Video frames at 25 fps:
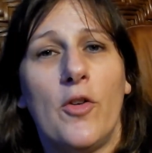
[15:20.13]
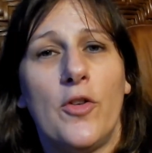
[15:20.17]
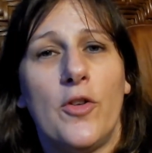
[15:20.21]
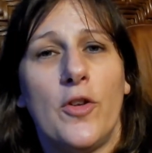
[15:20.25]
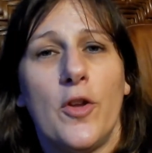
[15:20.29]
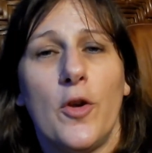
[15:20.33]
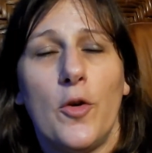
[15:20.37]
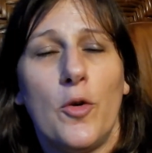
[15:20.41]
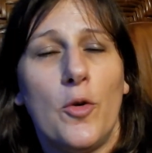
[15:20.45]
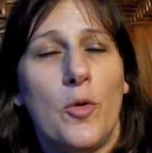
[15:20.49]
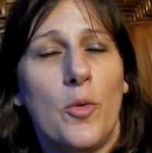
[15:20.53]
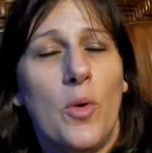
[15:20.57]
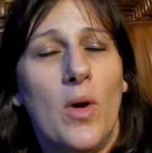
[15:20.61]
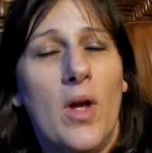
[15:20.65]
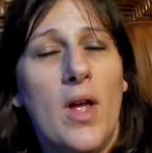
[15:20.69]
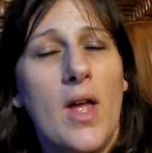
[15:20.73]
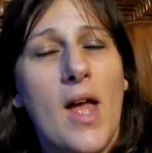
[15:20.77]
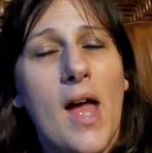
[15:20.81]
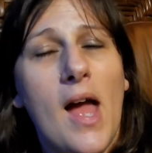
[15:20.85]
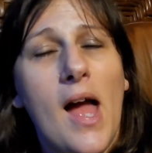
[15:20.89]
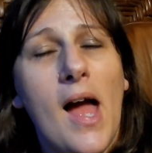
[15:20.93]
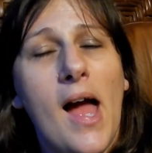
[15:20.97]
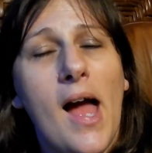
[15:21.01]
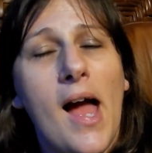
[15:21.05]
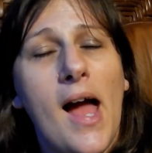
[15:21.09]
So
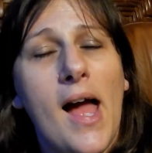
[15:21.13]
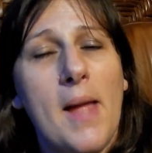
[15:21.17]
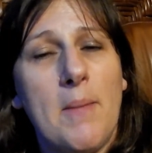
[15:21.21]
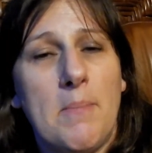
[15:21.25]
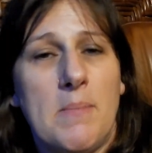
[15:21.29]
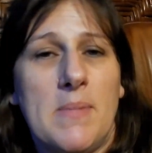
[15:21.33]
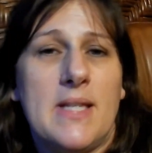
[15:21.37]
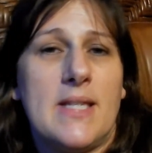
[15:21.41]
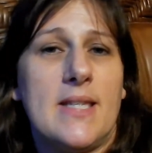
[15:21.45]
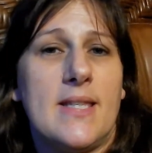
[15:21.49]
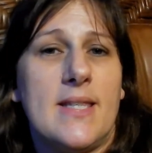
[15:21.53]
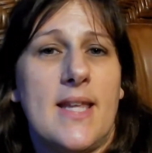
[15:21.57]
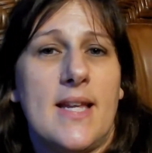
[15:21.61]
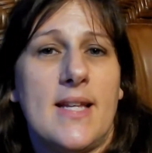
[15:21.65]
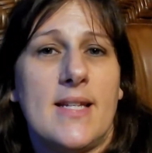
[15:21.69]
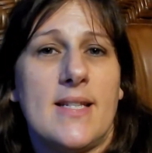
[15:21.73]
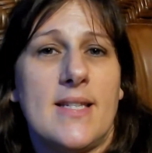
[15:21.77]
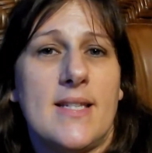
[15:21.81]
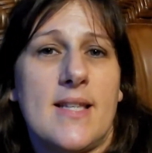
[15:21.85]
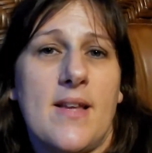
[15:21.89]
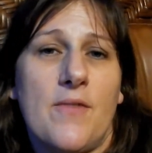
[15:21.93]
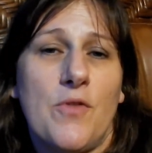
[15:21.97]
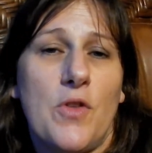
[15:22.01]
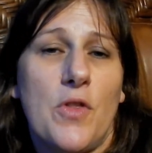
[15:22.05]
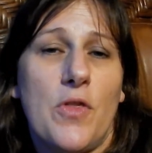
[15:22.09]
I missed that
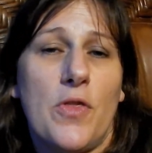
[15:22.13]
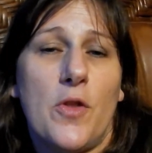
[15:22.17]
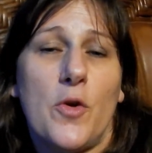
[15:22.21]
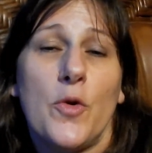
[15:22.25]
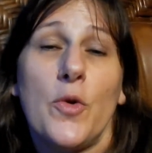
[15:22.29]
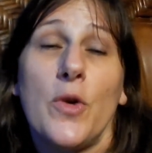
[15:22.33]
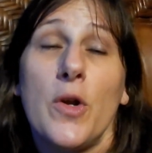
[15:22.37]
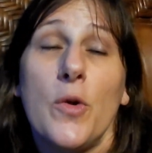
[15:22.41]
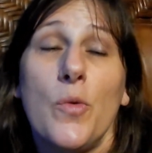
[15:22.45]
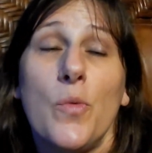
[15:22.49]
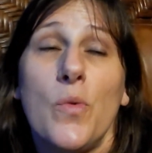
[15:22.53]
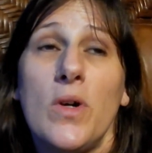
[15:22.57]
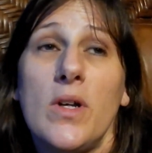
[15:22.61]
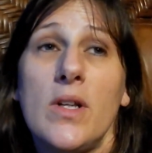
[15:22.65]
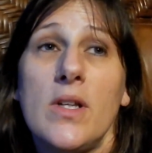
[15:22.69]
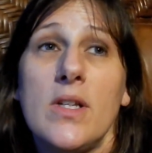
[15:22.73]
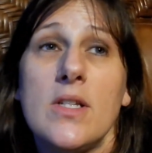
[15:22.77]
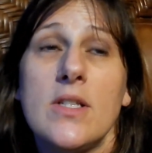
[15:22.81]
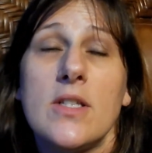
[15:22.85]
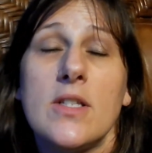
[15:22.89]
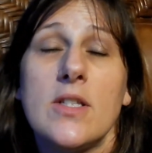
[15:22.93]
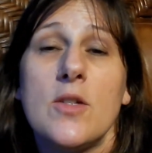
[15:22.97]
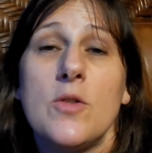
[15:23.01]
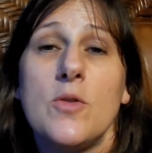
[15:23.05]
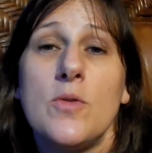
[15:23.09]

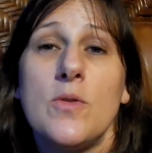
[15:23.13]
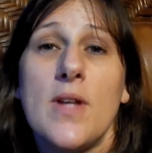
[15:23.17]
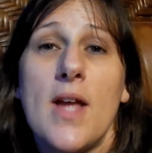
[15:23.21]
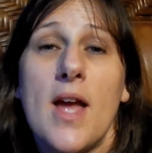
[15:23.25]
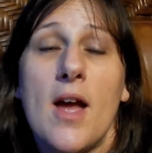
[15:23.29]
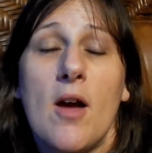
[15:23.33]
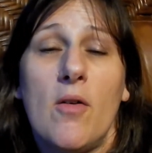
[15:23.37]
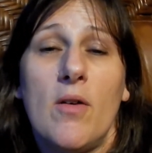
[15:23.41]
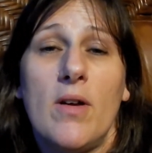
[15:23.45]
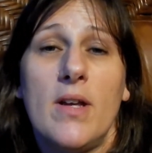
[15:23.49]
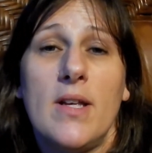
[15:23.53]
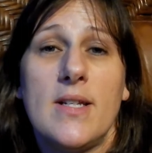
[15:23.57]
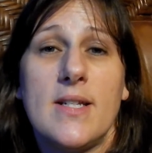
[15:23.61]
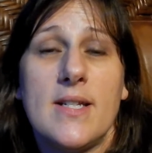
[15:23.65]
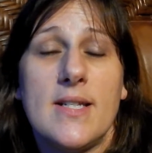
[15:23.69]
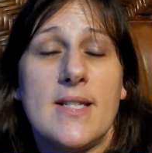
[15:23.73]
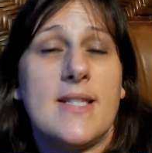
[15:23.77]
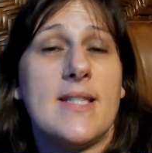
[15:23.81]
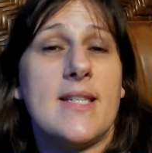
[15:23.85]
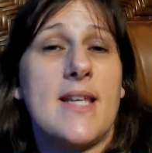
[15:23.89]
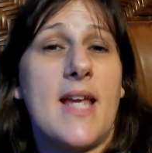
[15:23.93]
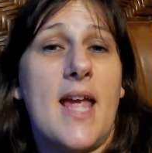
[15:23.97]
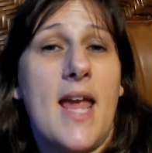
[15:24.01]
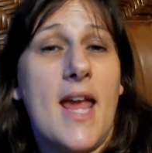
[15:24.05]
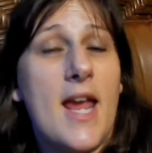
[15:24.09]
7:31. So now it
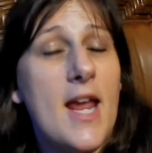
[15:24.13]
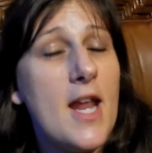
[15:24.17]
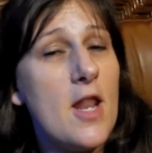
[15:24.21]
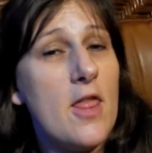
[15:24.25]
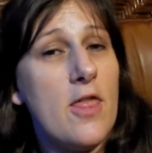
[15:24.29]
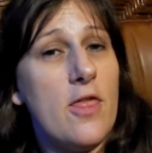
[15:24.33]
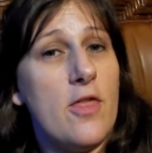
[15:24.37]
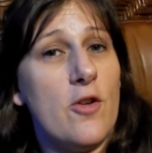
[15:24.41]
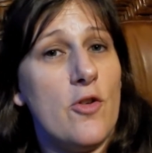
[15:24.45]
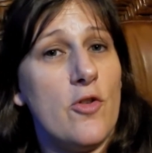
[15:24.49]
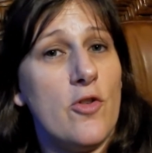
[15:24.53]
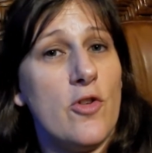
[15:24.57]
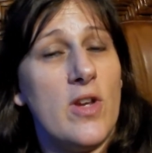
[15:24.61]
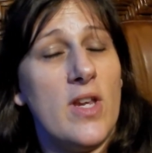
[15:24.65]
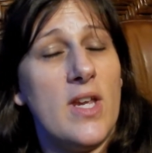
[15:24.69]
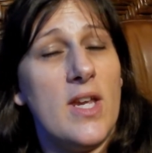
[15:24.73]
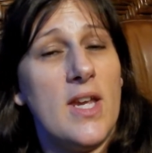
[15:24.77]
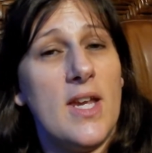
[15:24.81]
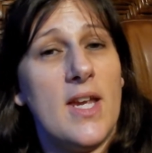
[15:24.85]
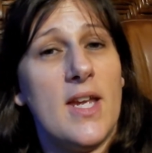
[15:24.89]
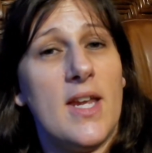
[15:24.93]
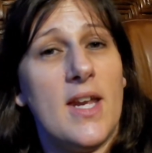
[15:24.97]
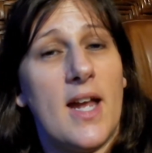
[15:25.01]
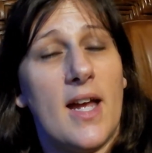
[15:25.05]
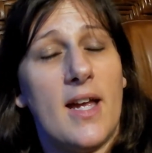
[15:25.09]
is
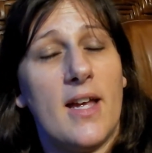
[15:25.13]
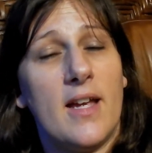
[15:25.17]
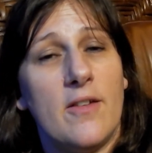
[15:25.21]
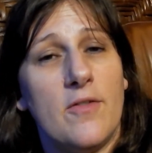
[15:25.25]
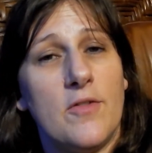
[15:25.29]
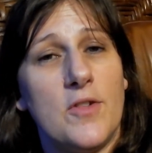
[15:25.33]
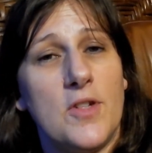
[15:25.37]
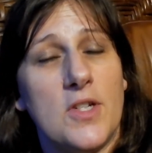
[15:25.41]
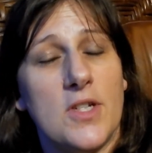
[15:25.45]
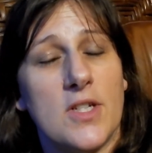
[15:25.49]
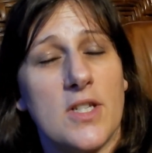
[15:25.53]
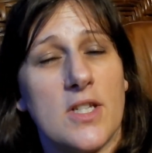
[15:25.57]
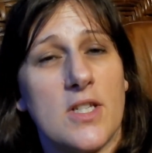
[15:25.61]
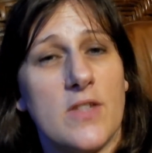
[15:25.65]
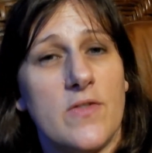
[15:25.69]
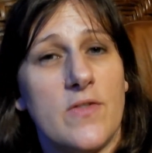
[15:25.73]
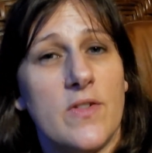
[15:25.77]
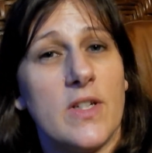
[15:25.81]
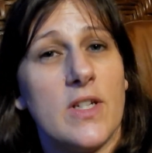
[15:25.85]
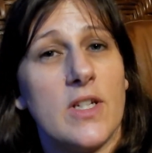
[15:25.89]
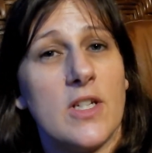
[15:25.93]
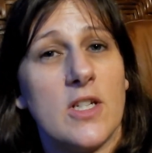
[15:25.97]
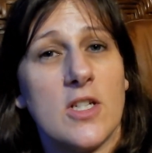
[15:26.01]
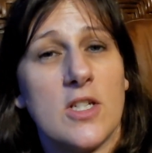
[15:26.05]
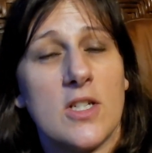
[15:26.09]
8:30 and I have just
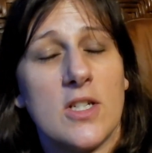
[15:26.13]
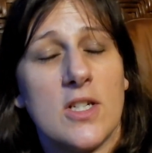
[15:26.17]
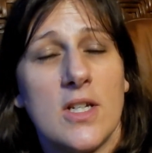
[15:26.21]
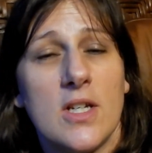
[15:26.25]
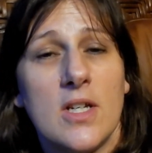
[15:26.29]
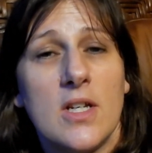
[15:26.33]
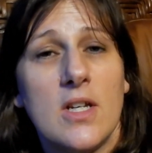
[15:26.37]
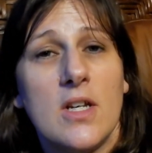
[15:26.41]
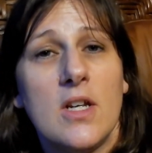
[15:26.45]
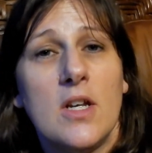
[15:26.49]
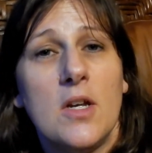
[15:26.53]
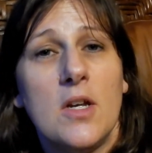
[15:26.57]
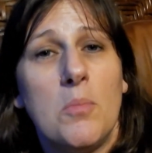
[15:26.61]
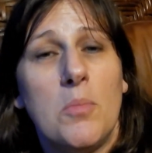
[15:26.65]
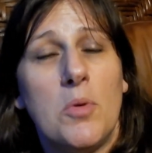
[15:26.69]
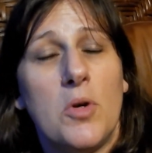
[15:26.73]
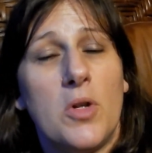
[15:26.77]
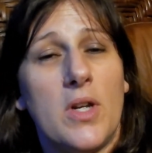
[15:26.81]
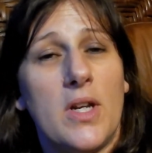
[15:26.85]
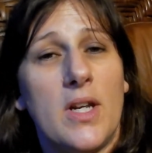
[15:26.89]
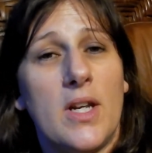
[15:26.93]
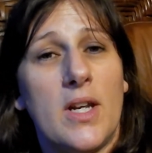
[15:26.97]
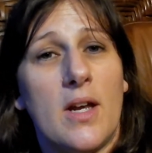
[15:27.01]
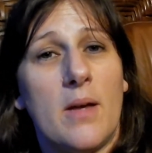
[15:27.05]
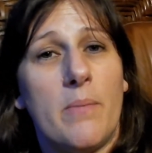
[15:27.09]
finished
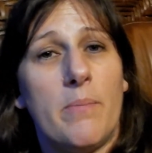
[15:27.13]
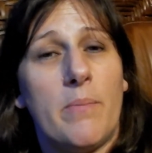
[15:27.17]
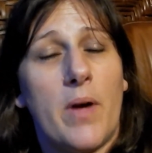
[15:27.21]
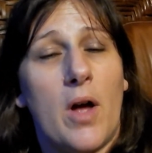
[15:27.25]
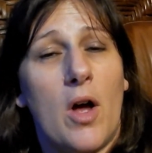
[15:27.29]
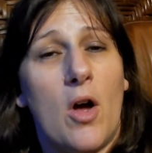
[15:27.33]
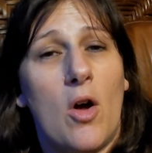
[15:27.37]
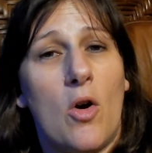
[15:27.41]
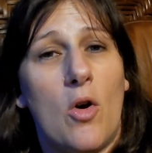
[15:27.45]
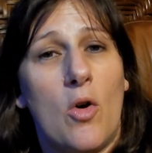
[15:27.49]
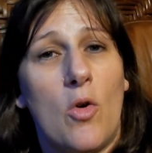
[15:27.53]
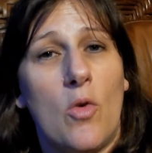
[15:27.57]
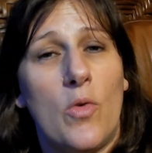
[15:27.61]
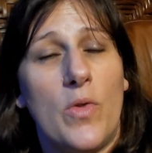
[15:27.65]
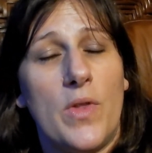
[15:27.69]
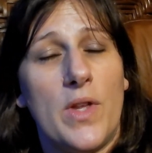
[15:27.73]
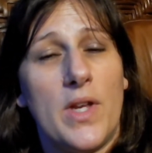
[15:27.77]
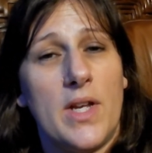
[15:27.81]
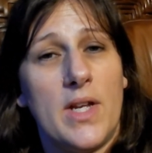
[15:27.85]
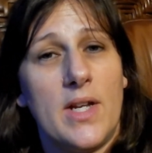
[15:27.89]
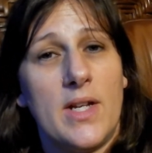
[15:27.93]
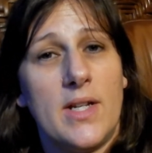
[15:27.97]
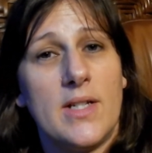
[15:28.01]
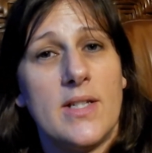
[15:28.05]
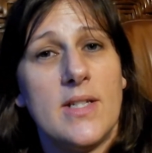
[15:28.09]
putting up all
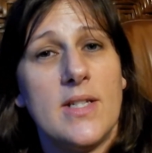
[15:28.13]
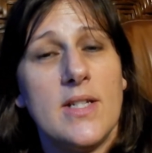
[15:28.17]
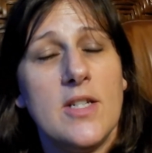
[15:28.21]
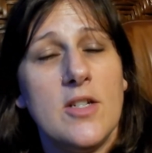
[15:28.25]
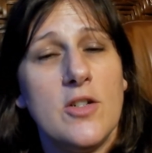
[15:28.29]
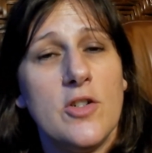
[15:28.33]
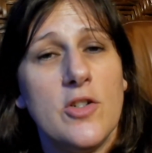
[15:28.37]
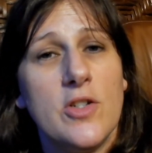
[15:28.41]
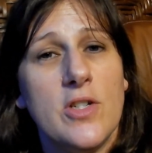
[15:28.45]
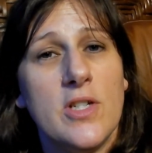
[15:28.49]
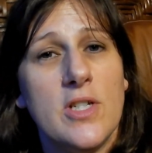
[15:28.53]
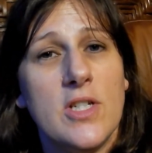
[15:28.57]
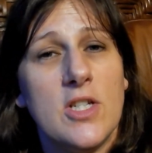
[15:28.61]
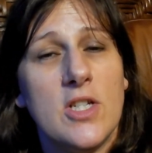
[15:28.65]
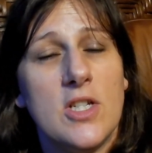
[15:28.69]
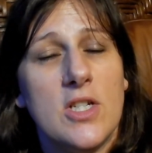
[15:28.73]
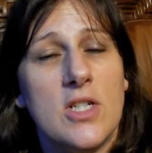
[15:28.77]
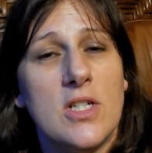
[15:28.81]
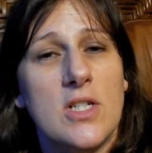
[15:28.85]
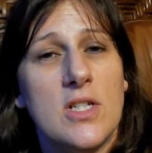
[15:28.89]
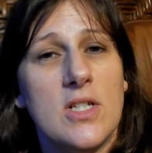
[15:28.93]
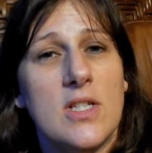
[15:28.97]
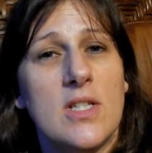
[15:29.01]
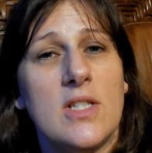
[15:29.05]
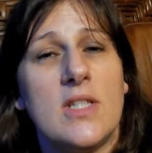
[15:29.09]
the dinner
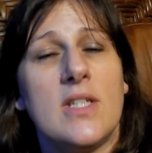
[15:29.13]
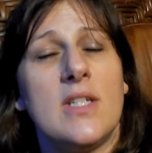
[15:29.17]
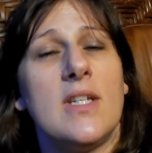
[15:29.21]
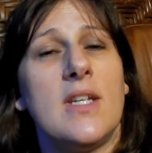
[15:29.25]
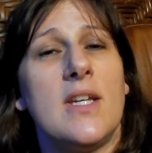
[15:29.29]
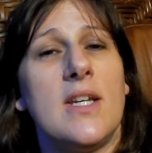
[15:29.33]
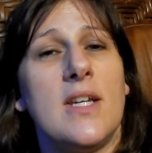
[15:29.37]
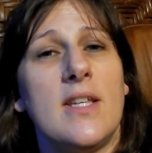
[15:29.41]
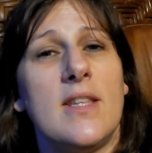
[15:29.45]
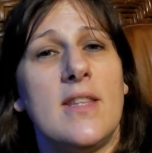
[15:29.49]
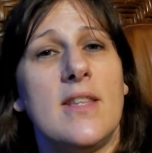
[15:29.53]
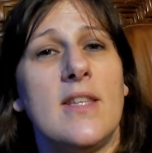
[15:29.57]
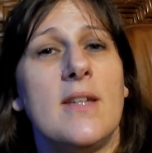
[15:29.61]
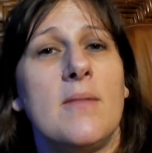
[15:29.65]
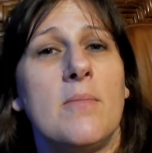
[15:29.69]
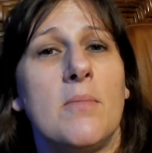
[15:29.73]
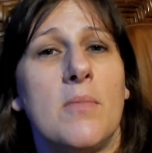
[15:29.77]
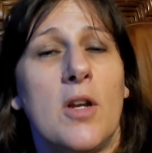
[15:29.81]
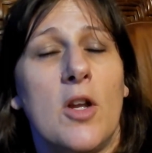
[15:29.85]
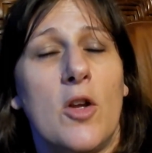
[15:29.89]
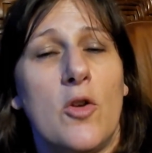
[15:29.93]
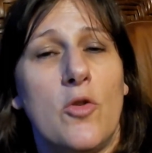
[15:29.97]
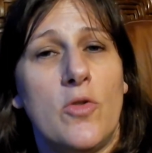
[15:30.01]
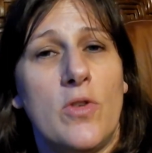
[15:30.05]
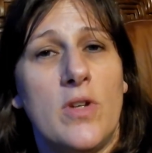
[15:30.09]
dishes and getting them
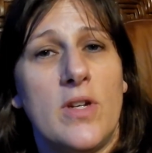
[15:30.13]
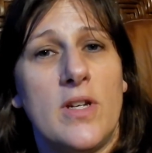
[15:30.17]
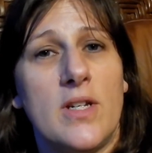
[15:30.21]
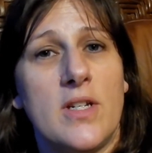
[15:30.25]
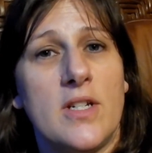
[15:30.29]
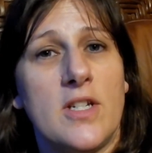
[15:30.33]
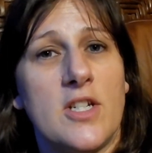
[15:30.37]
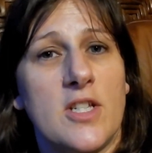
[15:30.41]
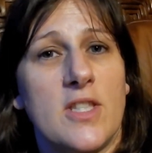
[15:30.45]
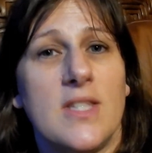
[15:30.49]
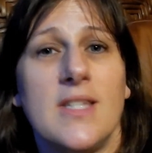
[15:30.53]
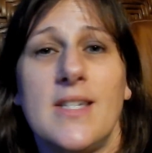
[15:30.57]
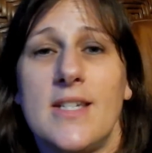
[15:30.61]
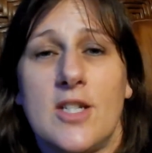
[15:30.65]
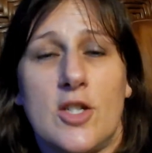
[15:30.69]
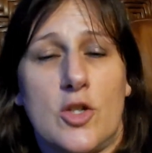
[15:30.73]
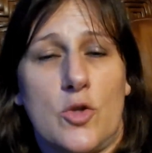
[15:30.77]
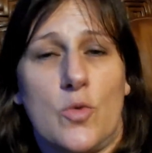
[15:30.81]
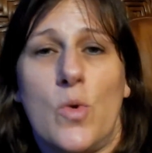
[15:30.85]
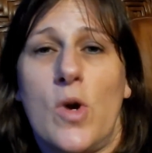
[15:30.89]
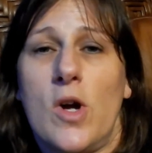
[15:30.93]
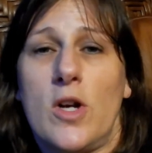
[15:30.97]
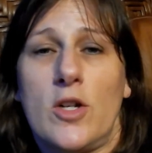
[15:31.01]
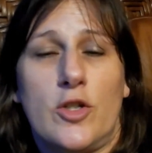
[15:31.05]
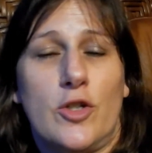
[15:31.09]
loaded into the
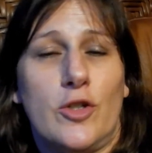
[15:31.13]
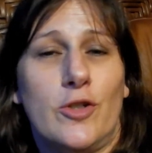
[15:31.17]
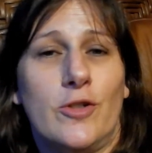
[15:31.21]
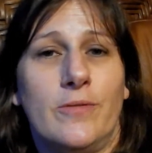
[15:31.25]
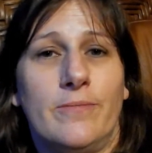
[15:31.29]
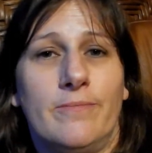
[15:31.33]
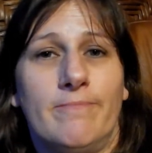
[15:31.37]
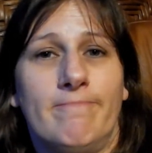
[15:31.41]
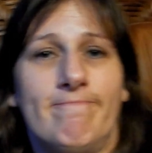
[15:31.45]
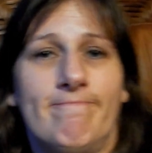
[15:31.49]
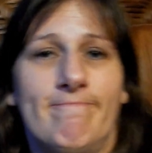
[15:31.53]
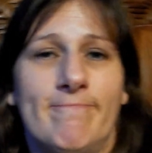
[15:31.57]
dishwasher.